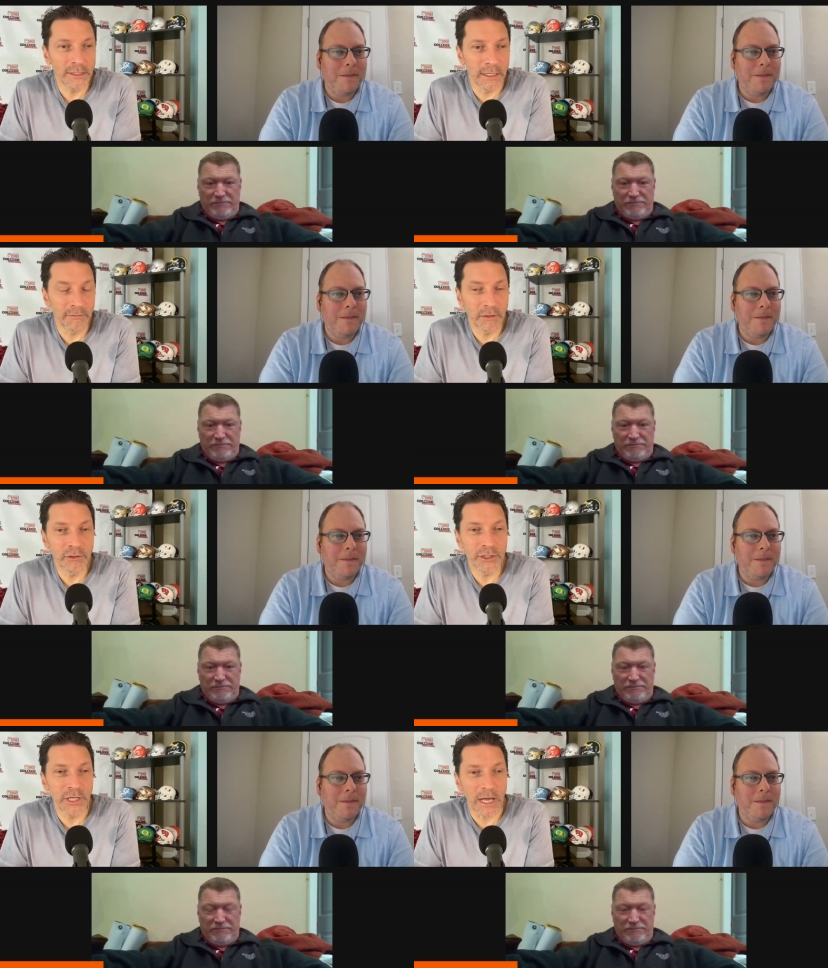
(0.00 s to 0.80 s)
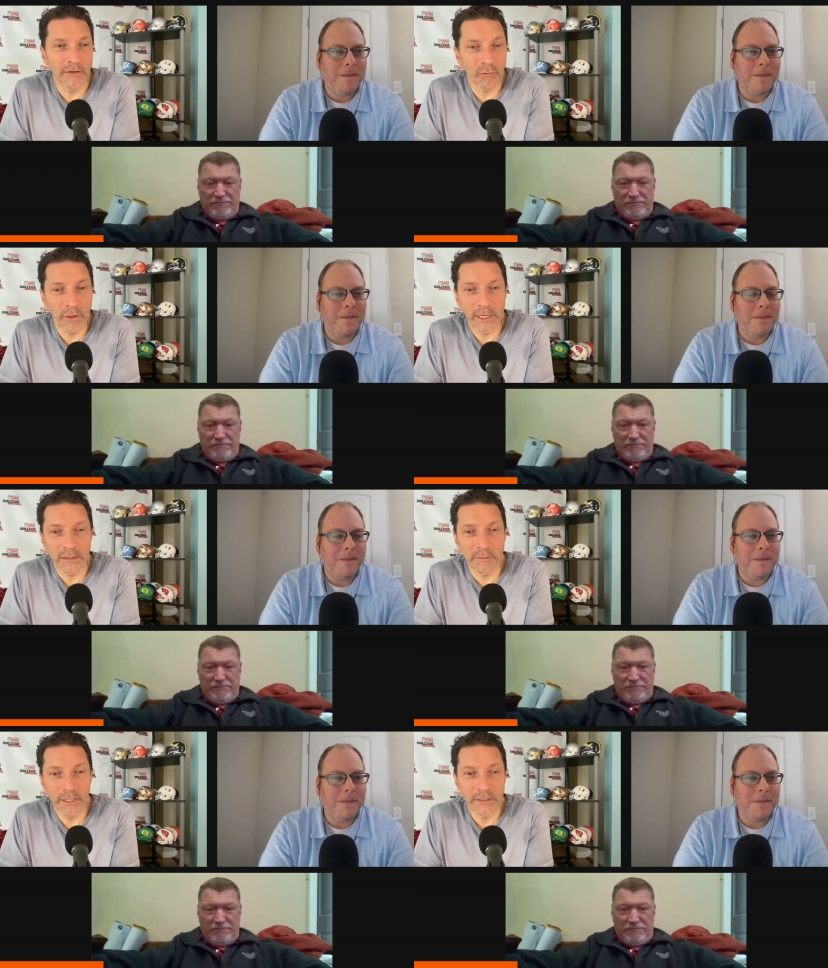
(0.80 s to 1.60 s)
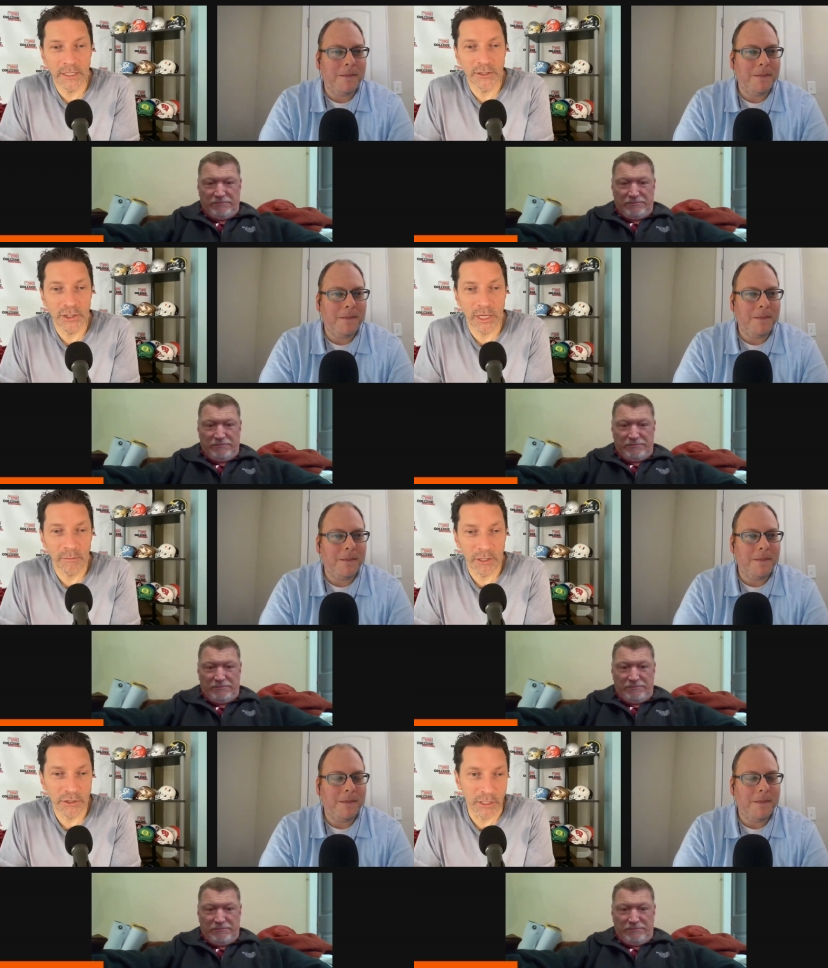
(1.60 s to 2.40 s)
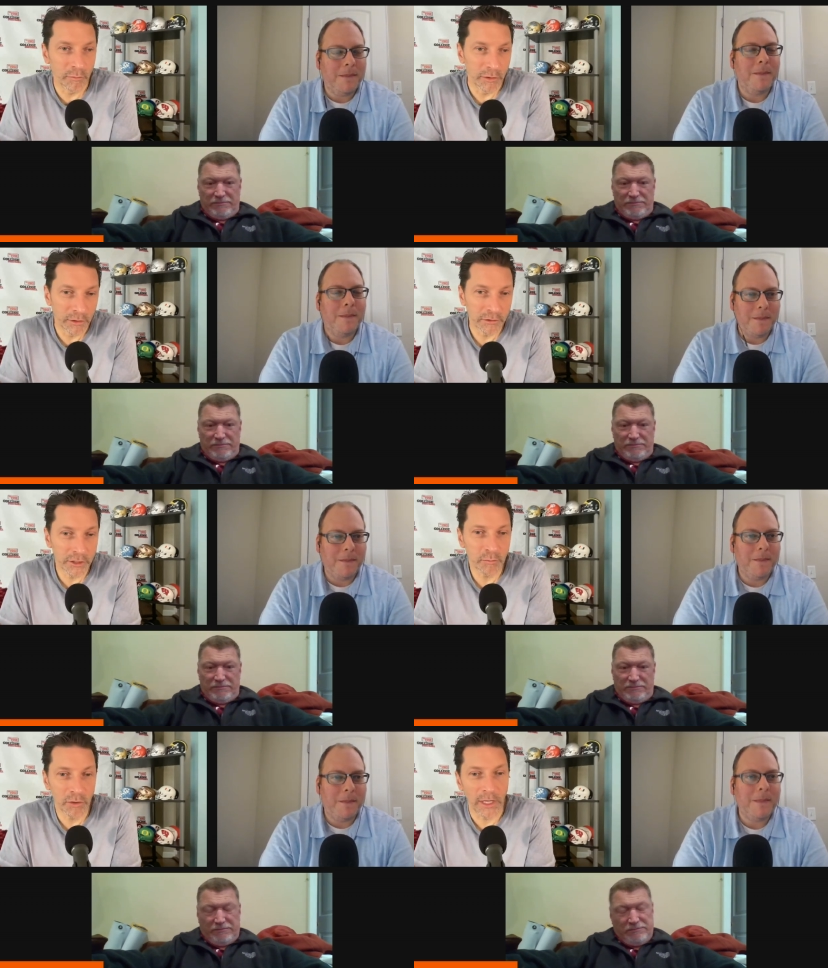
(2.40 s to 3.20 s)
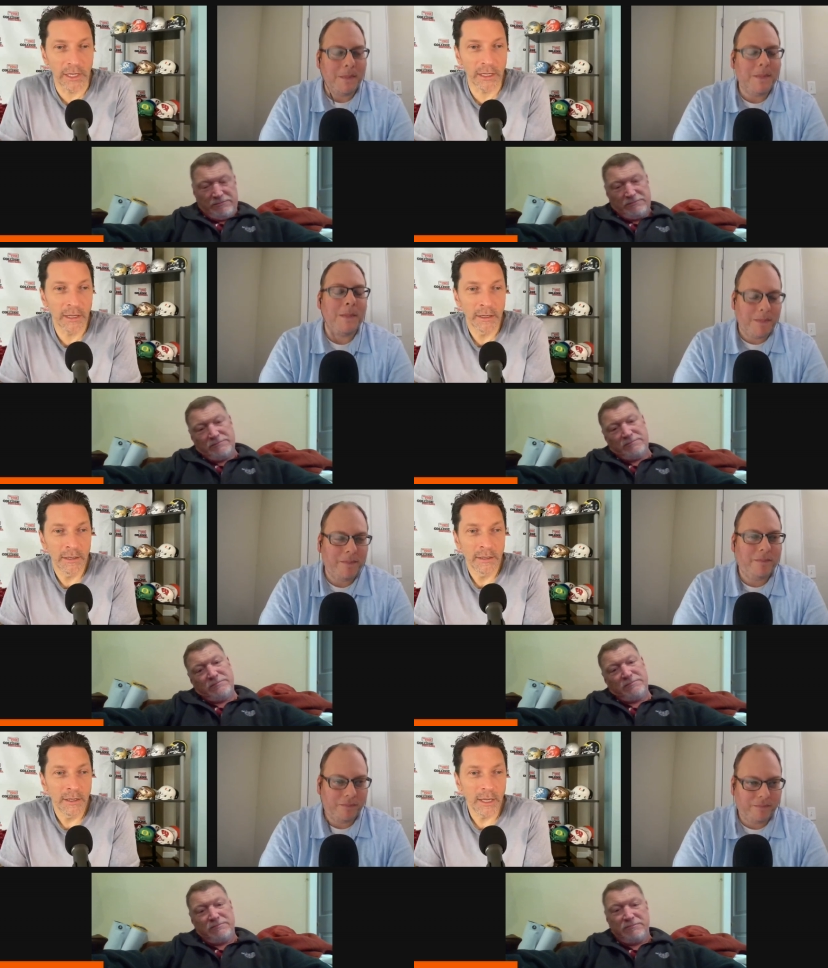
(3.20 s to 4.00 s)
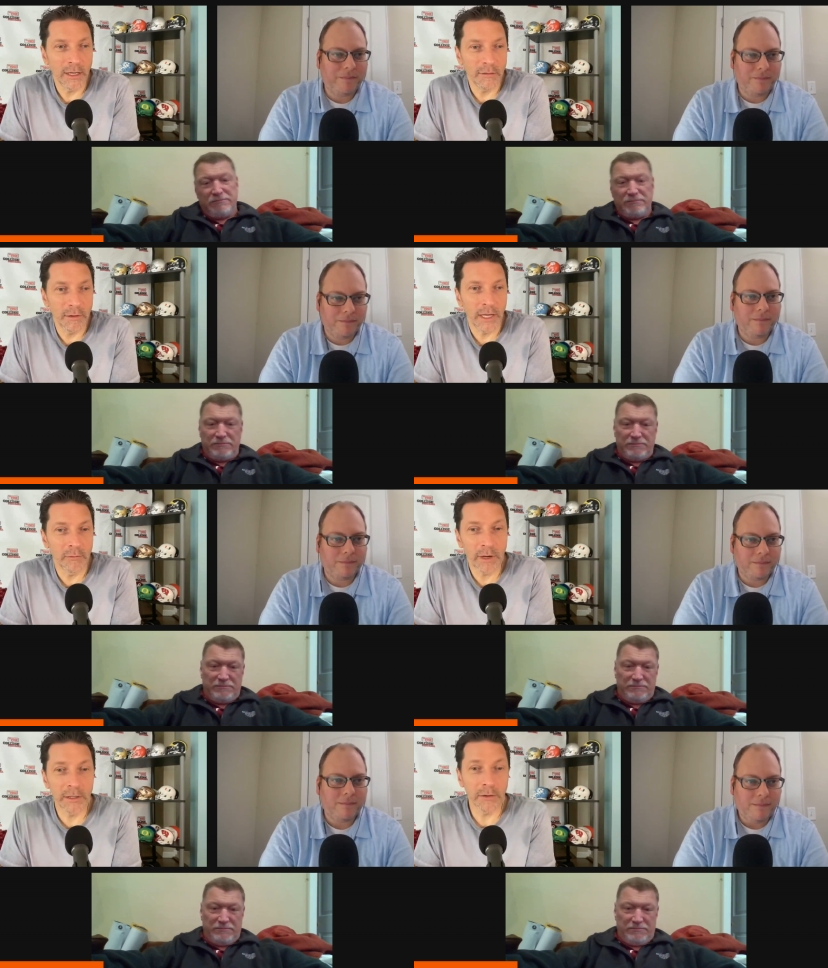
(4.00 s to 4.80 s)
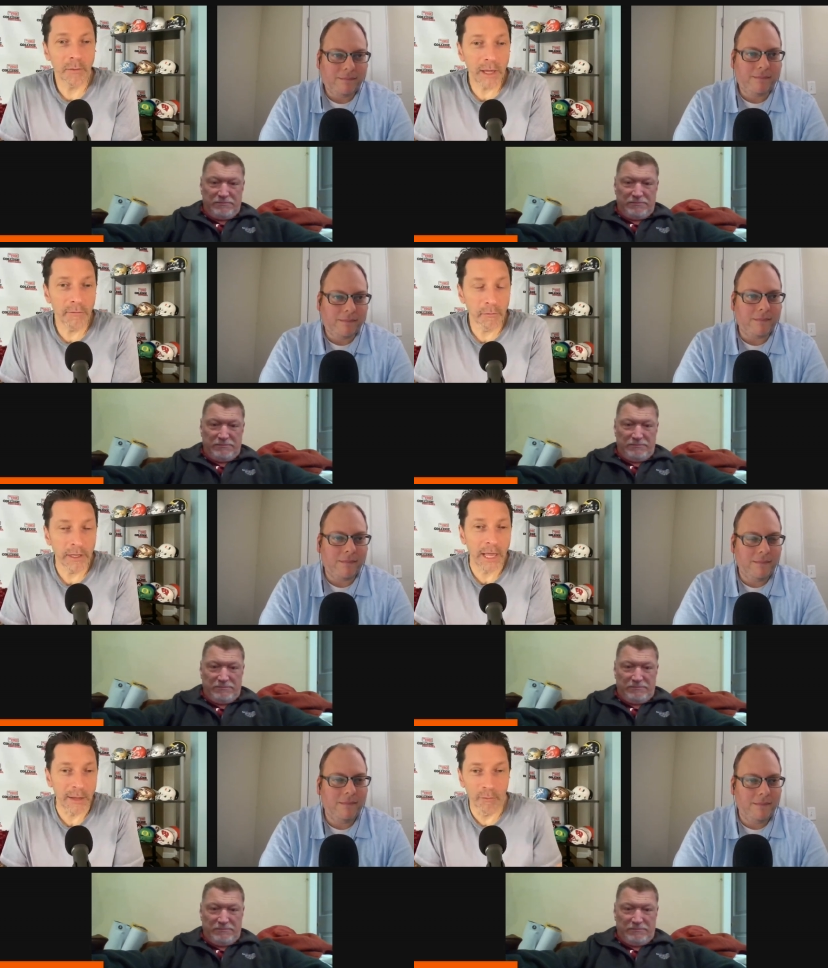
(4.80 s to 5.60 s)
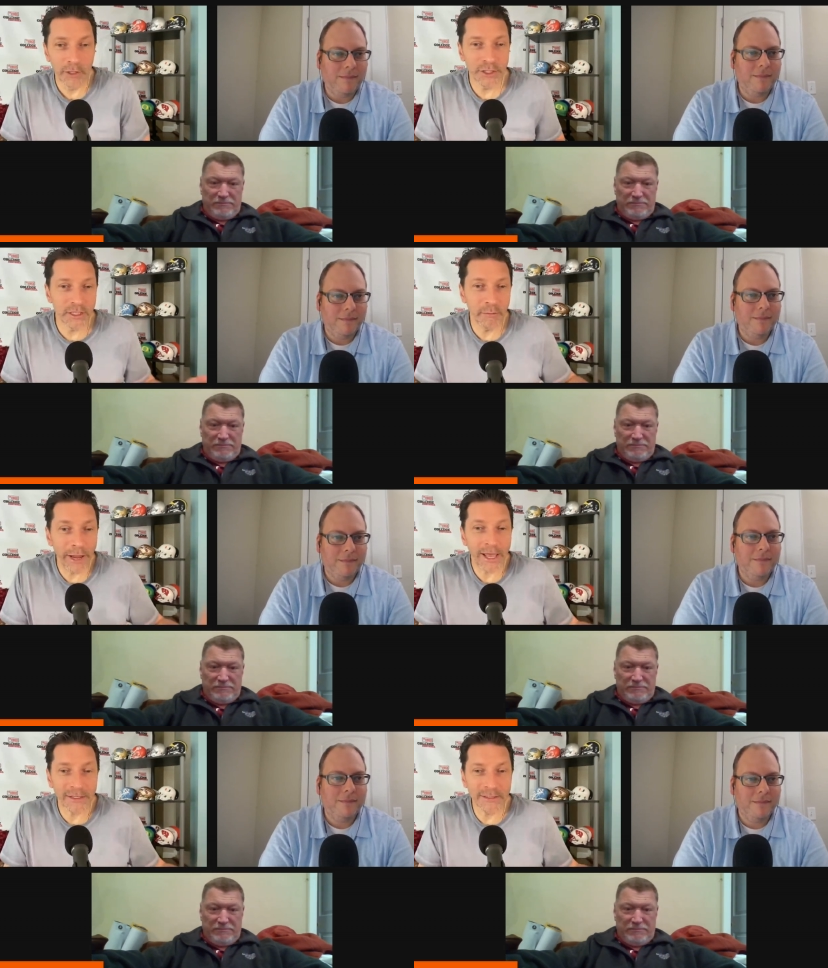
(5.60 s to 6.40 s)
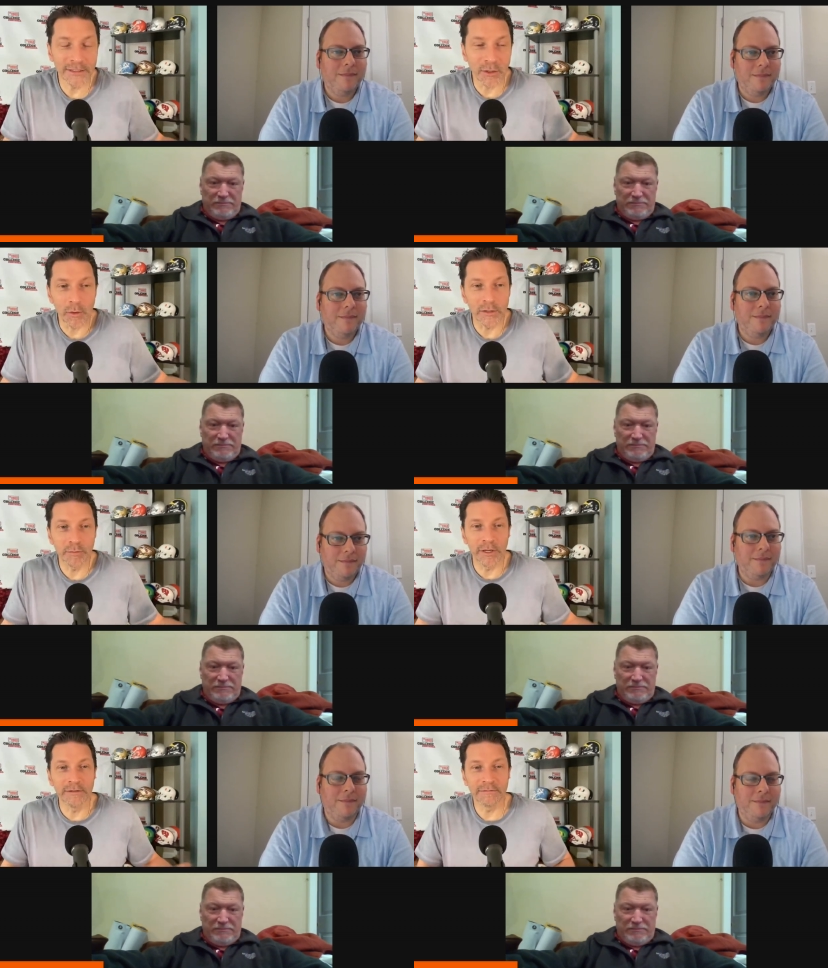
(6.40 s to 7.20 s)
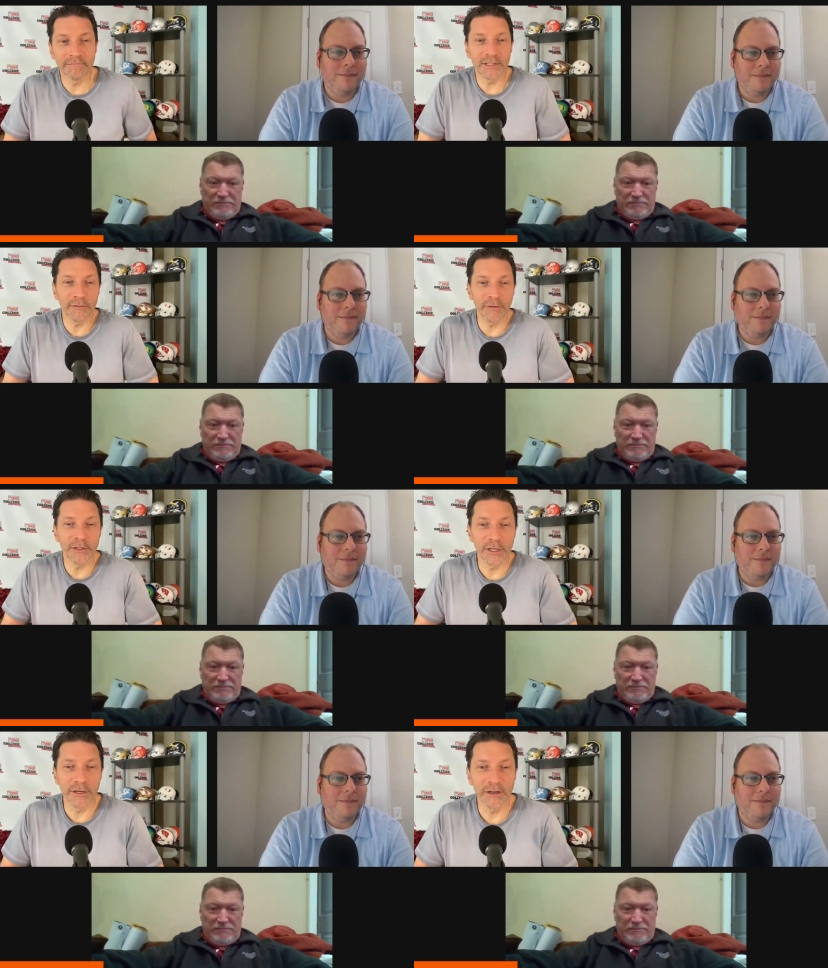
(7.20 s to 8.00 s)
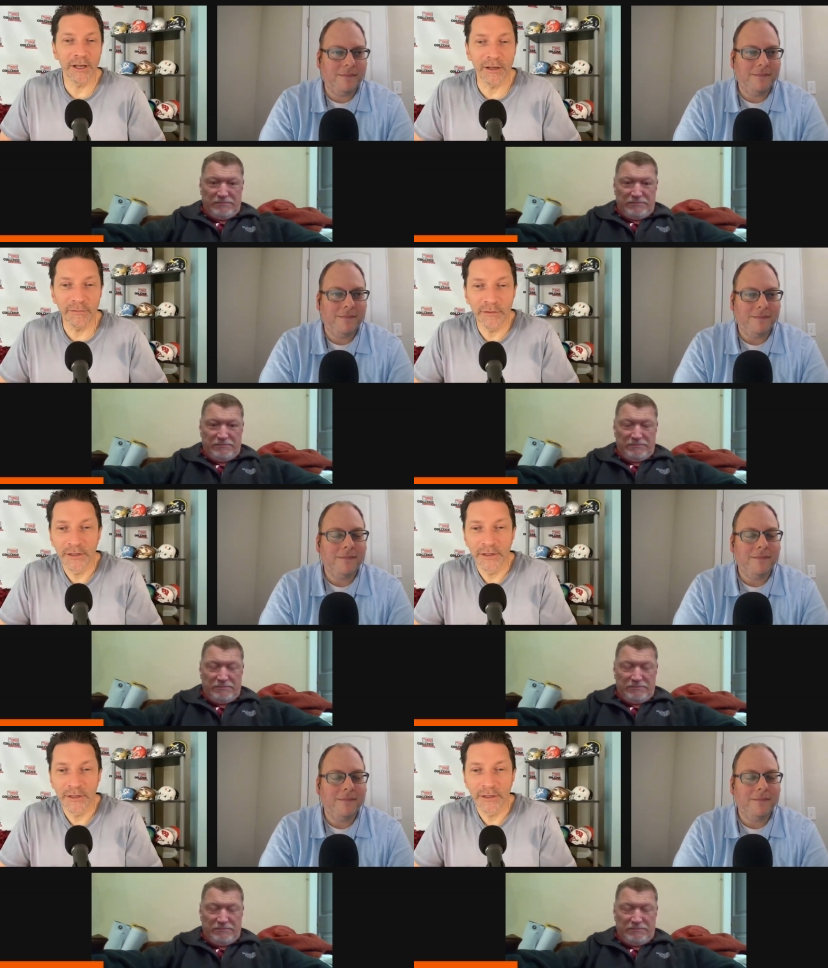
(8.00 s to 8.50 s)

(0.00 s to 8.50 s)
Speaker 1: and they have no shot of winning the Big Ten championship, and they're just playing a a regular rivalry game, which in the past has always been mm sufficient enough.